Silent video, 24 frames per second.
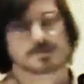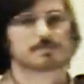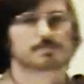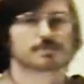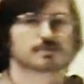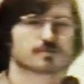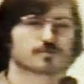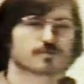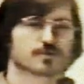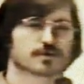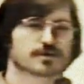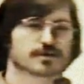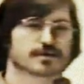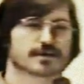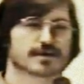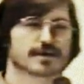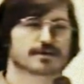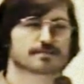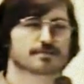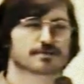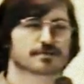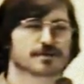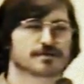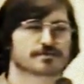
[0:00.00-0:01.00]
people that work at
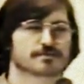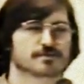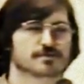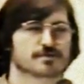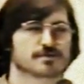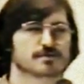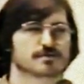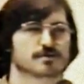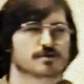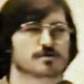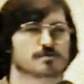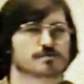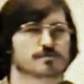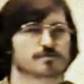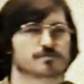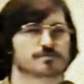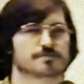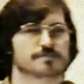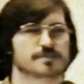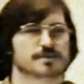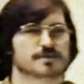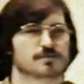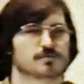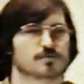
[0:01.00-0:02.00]
Apple, I've seen go
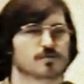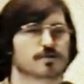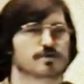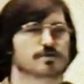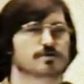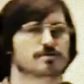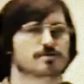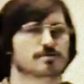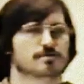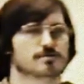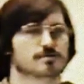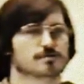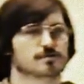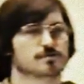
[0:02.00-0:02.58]
from being 1,